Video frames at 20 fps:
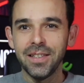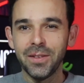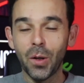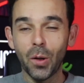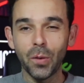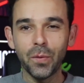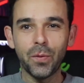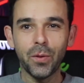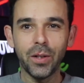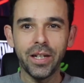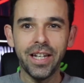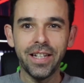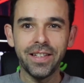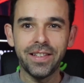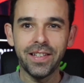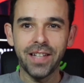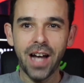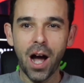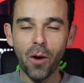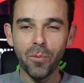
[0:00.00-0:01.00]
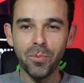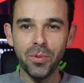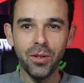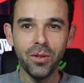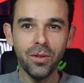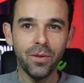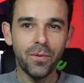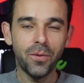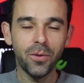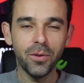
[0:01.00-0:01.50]
Don't forget how
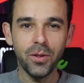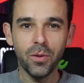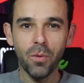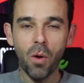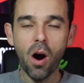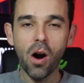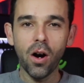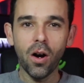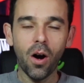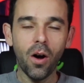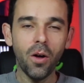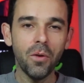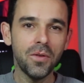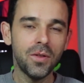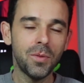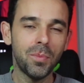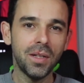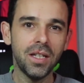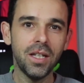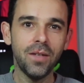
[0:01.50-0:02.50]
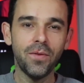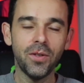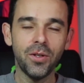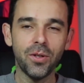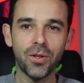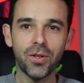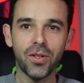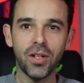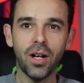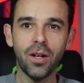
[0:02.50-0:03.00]
beautiful you are. Always believe in
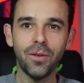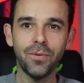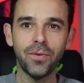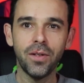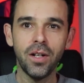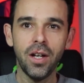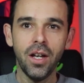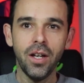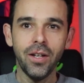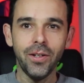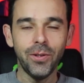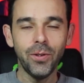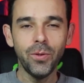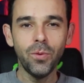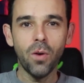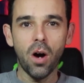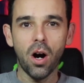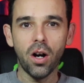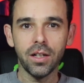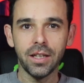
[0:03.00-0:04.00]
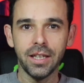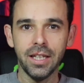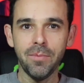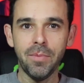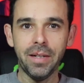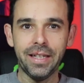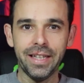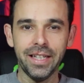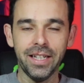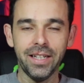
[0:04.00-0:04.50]
yourself. You are
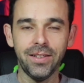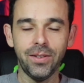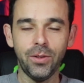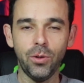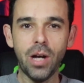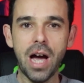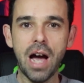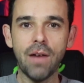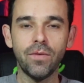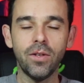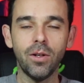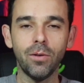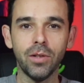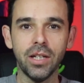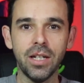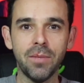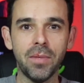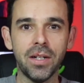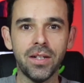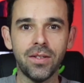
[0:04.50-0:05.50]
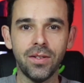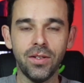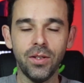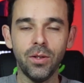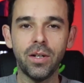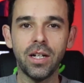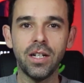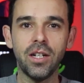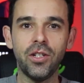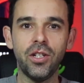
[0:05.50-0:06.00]
limitless. You have no limits. You
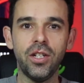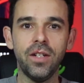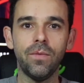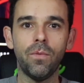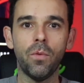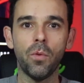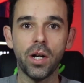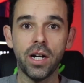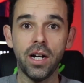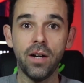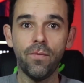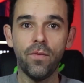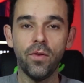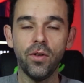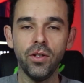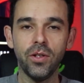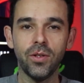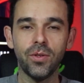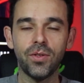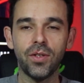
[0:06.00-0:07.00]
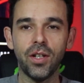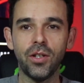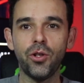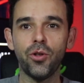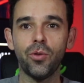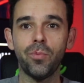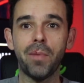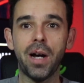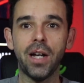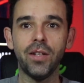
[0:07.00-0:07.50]
can achieve whatever you set
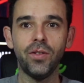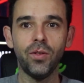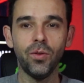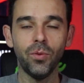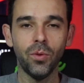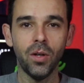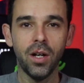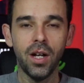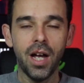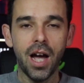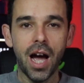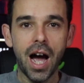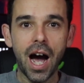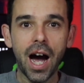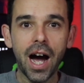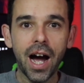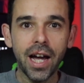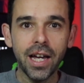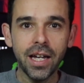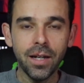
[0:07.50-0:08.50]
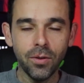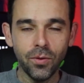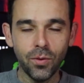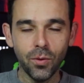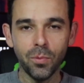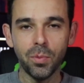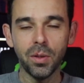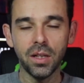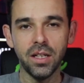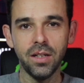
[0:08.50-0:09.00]
your mind to. I
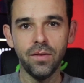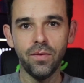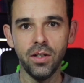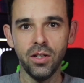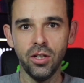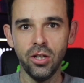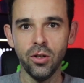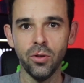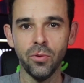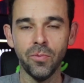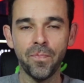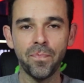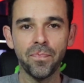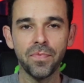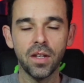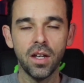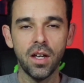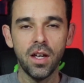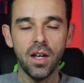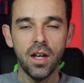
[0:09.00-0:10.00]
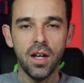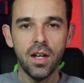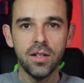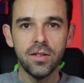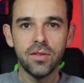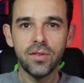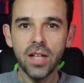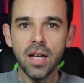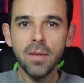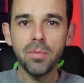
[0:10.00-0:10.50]
do believe in you.
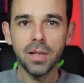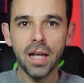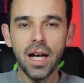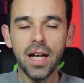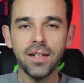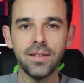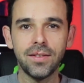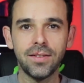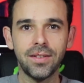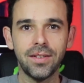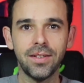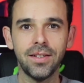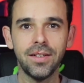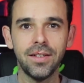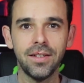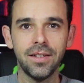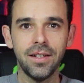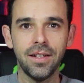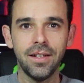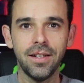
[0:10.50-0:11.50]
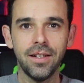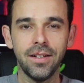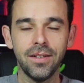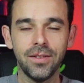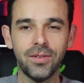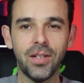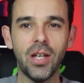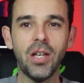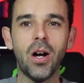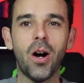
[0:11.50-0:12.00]
Stay blessed.
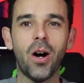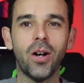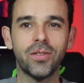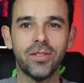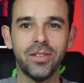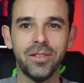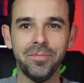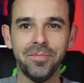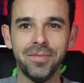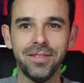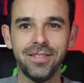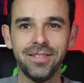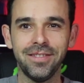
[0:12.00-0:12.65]
Stay awesome.